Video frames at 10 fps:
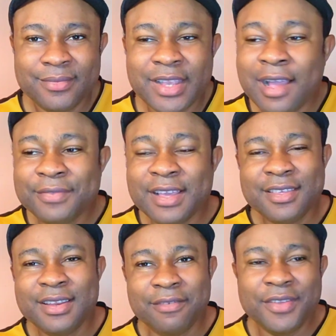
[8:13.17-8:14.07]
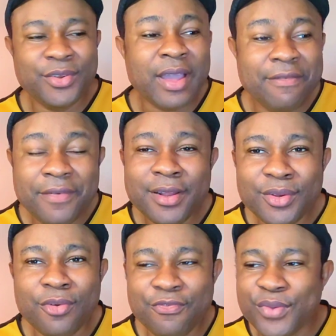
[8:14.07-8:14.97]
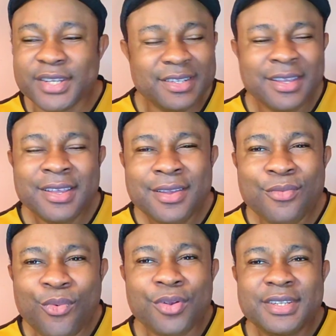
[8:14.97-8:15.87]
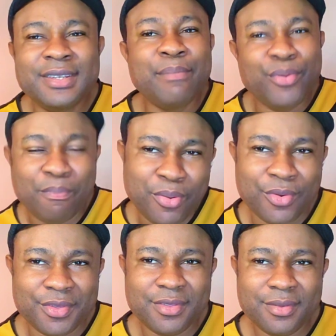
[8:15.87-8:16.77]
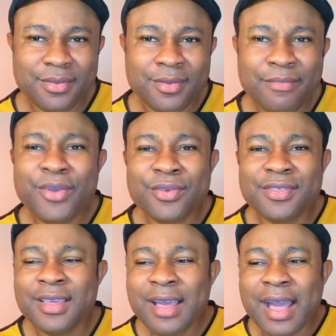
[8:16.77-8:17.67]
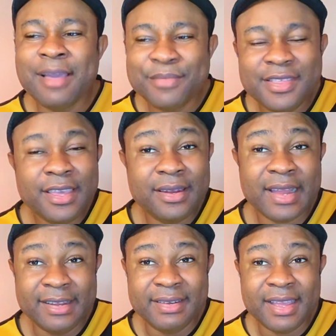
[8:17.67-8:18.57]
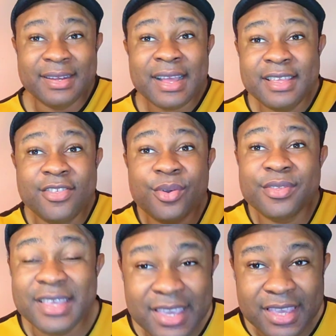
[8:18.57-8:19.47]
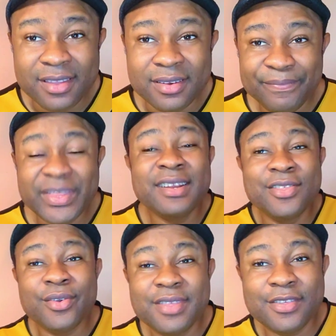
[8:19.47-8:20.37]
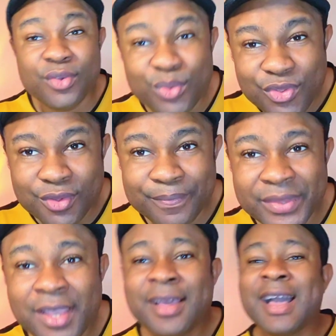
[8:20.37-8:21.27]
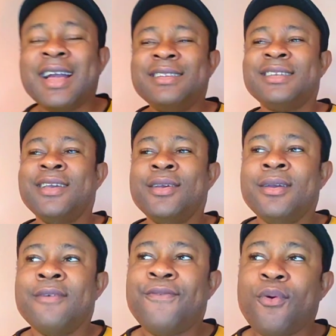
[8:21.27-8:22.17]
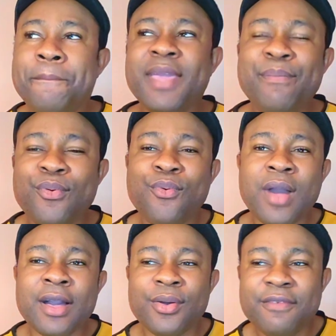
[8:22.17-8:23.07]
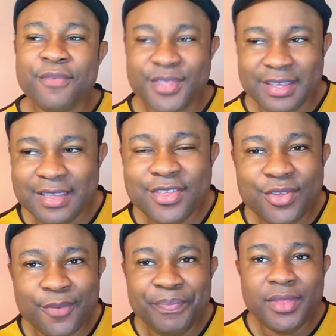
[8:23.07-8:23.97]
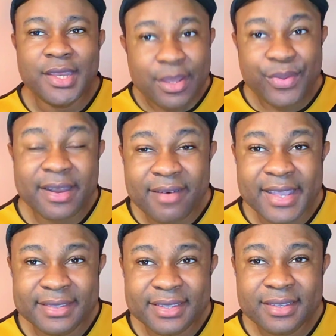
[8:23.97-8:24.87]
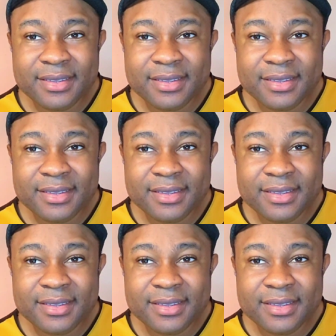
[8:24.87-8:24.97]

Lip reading: After seeing the video, I fell in love with what they proposed, because I am seeing like that is just the key, that is just the solution. And for people who are calling for secession, they were right